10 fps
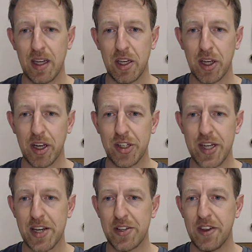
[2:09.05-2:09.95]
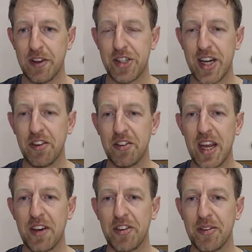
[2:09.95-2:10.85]
You can change the chess
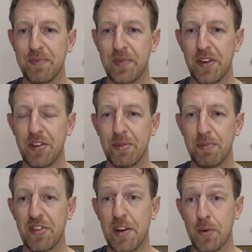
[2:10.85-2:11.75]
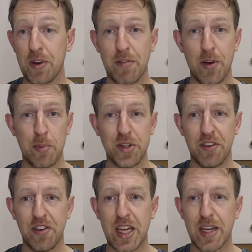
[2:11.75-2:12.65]
set. There's several different
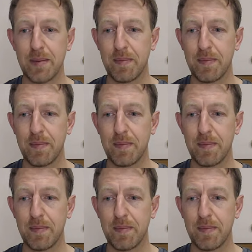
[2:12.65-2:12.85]
options here.